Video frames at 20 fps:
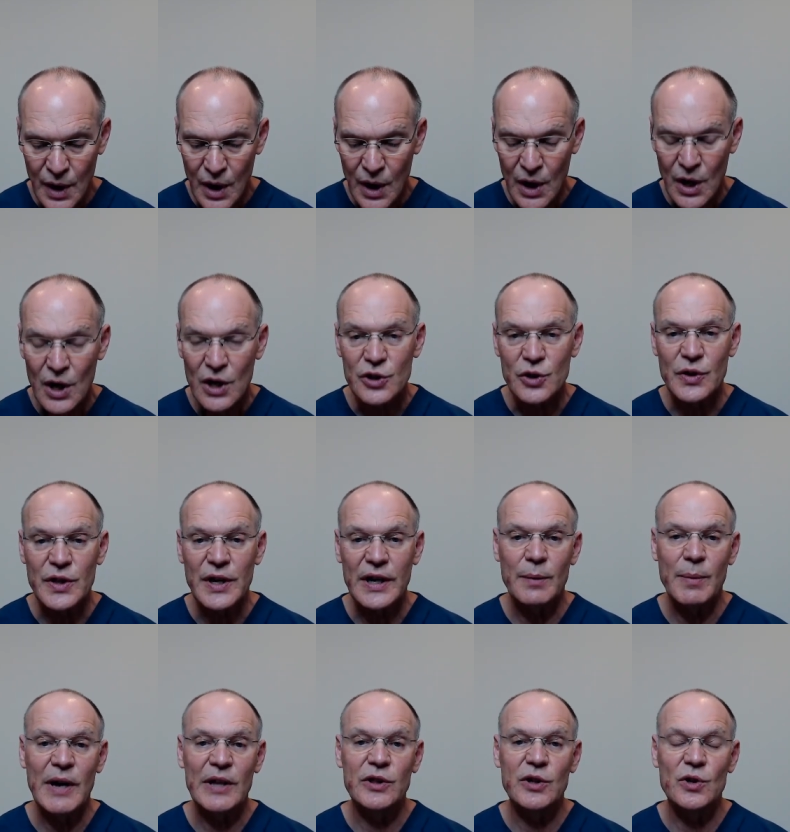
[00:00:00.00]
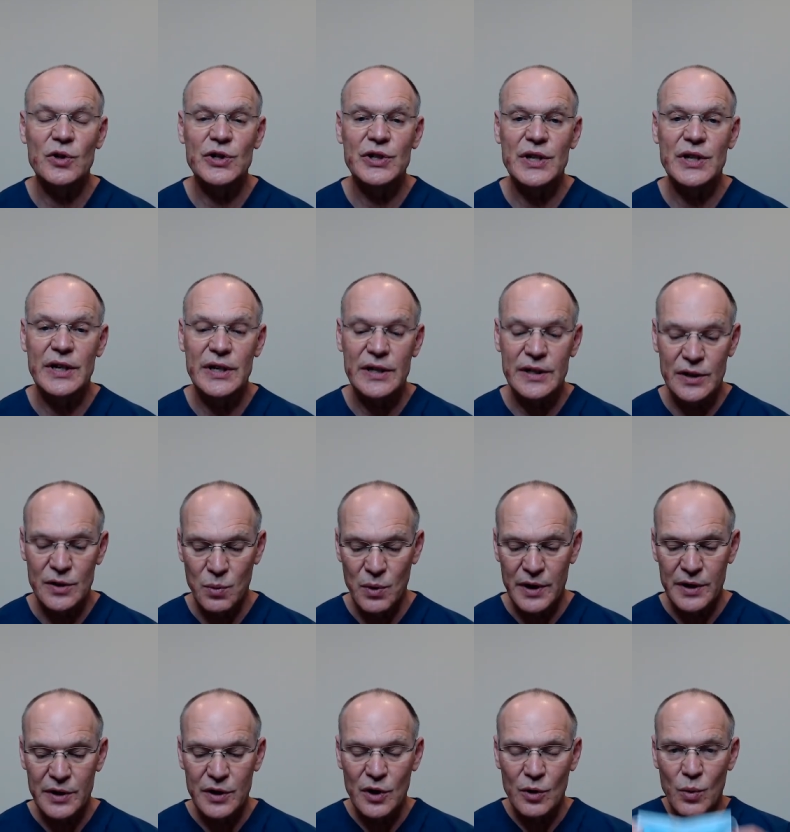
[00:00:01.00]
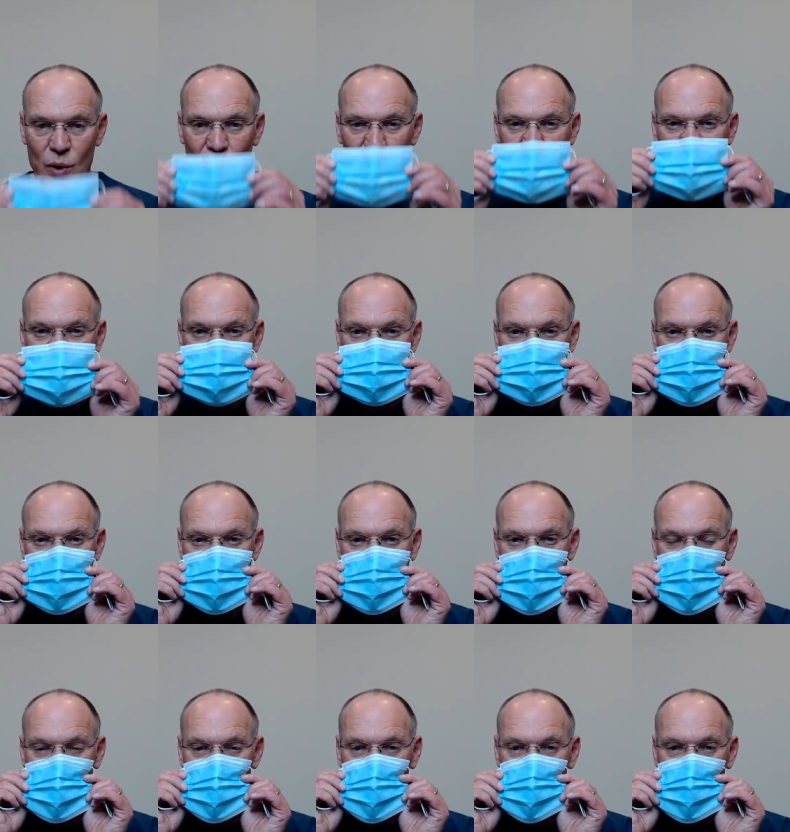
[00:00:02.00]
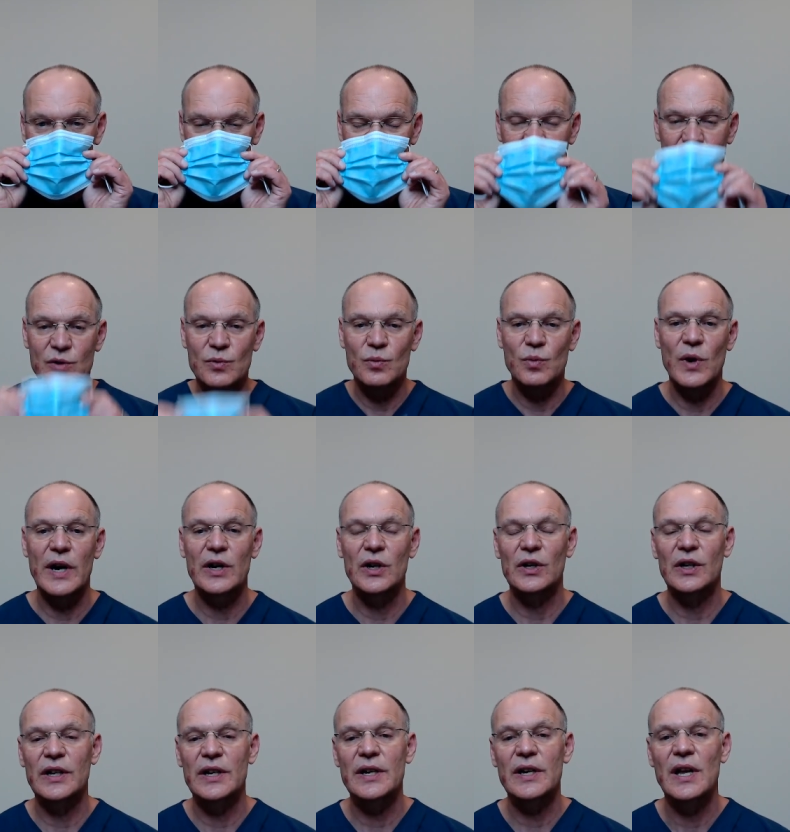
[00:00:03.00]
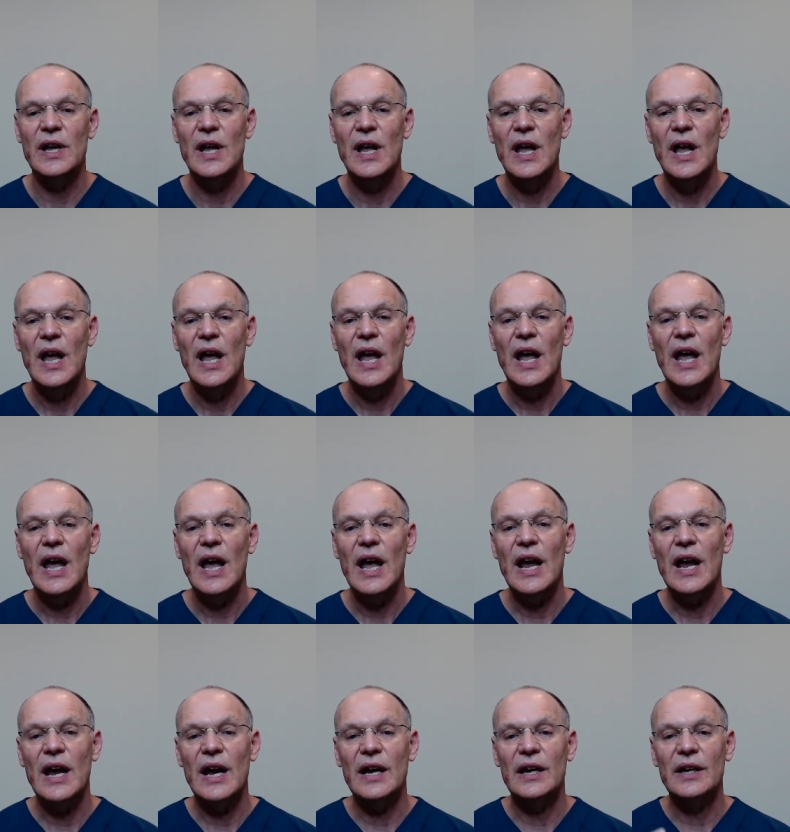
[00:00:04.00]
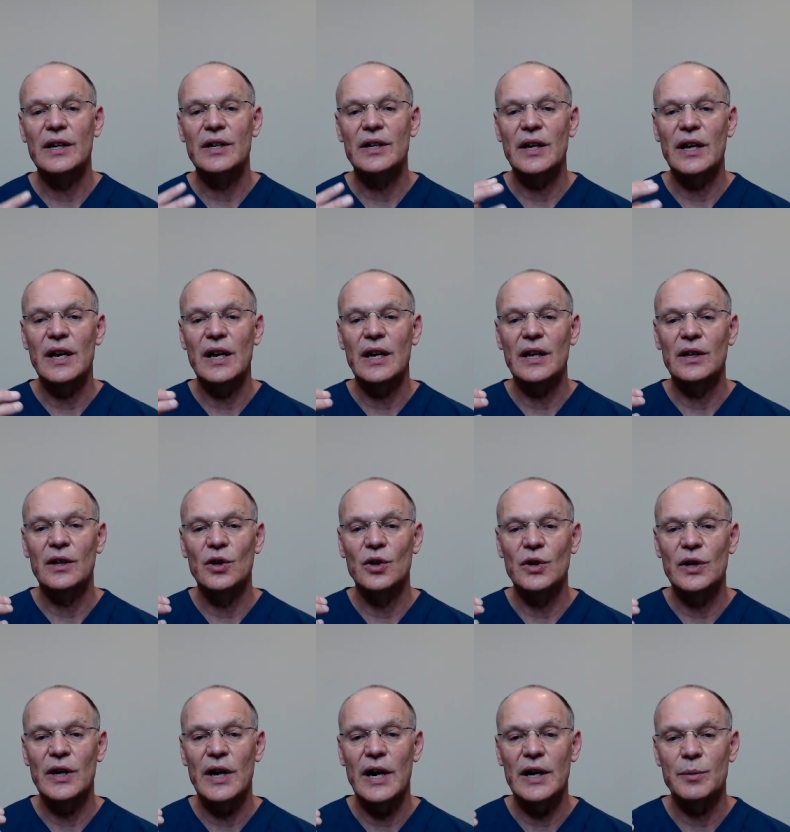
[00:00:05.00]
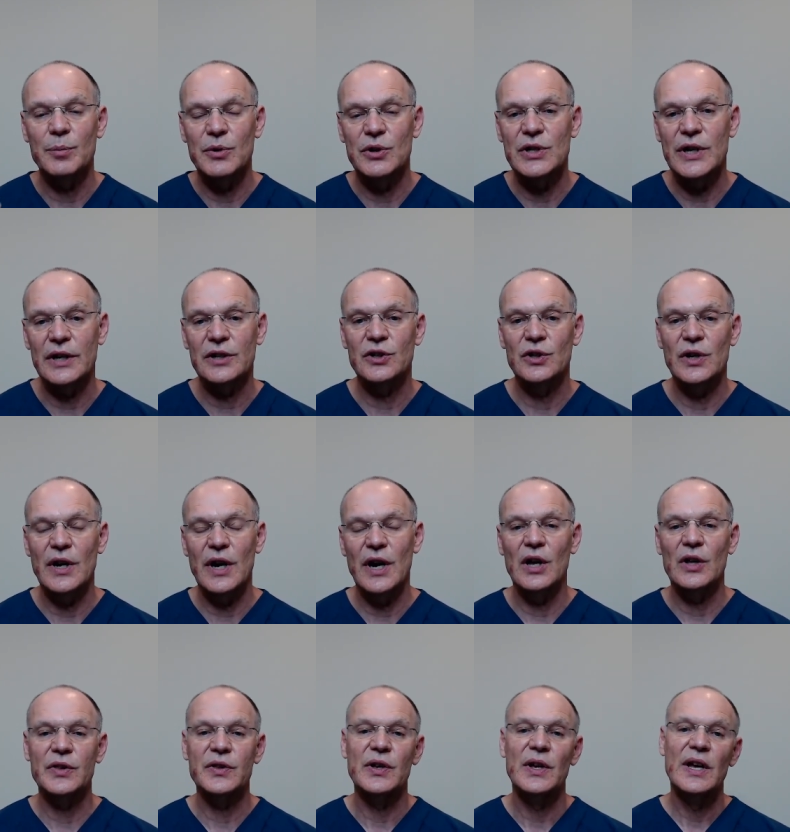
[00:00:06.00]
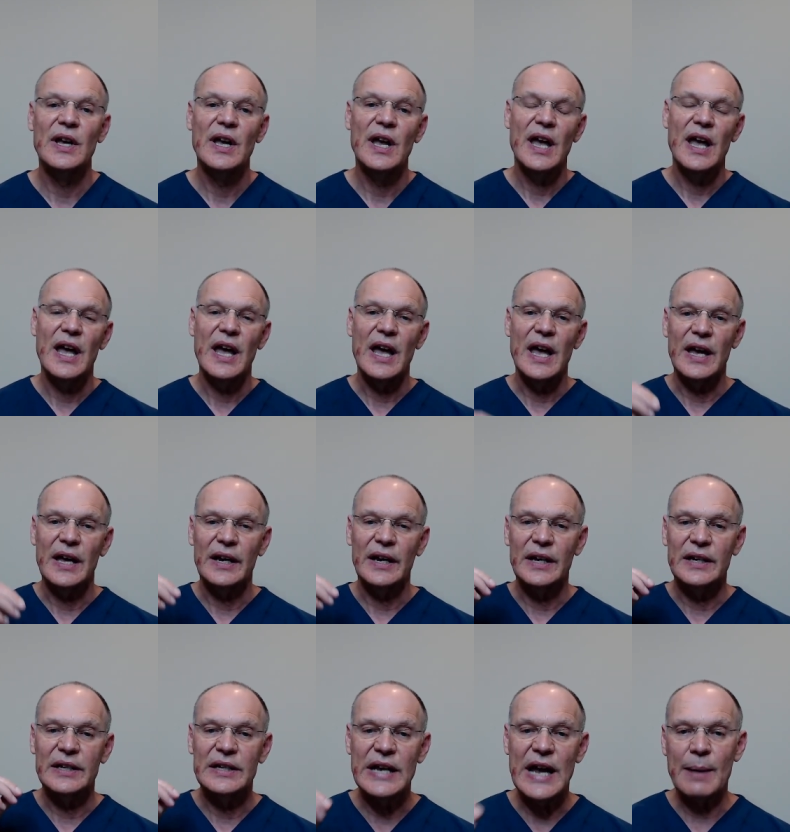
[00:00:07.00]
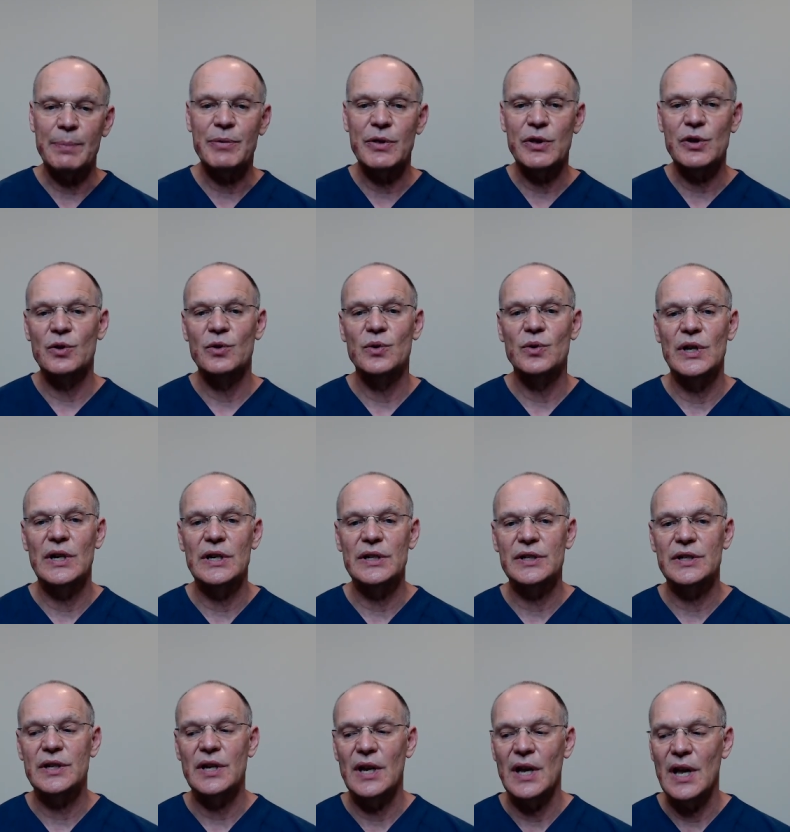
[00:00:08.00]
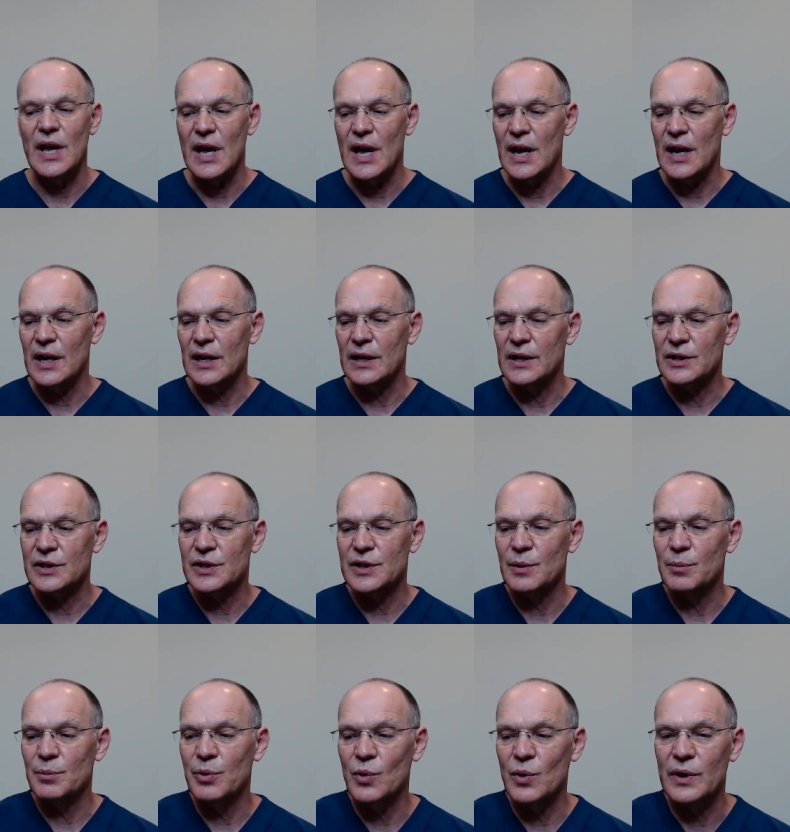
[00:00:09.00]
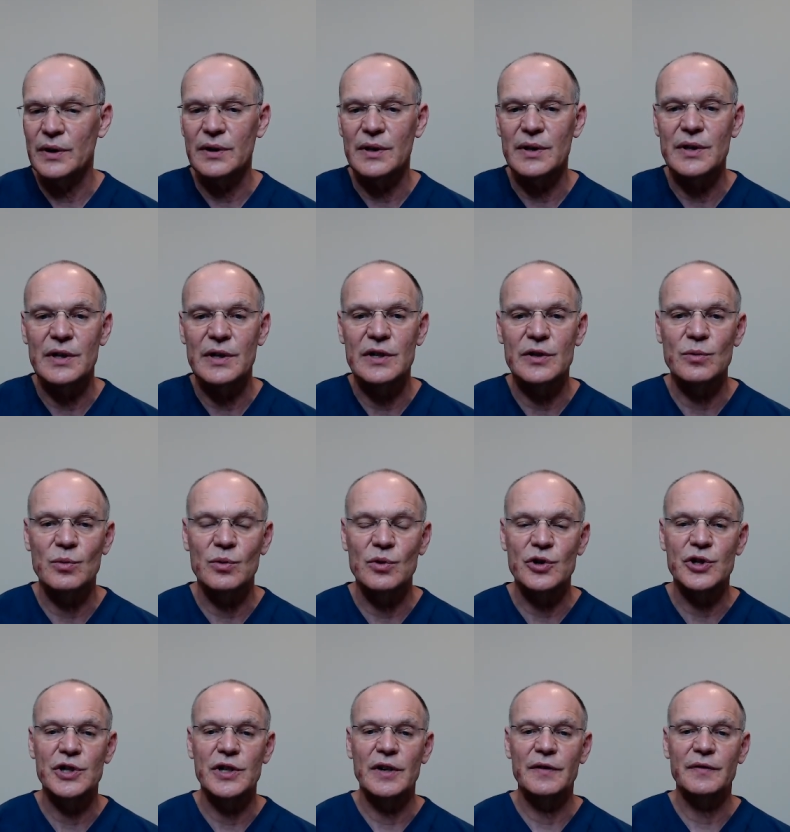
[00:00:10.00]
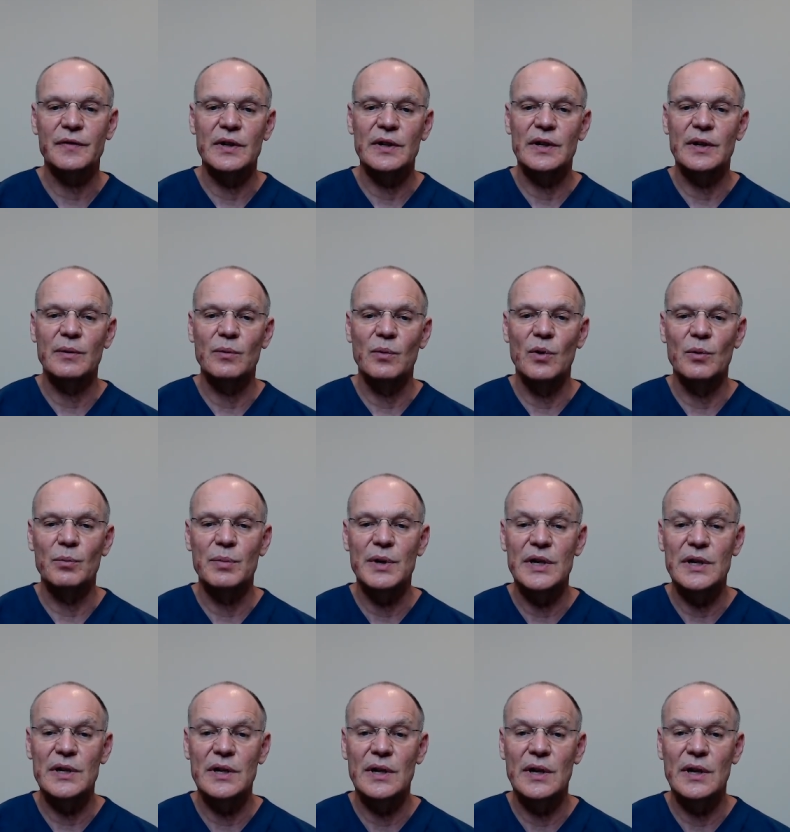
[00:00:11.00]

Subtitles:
So think about those things when you're wearing these masks regularly, and learn how to protect your health and adapt through this. And at some point things will shift and it won't be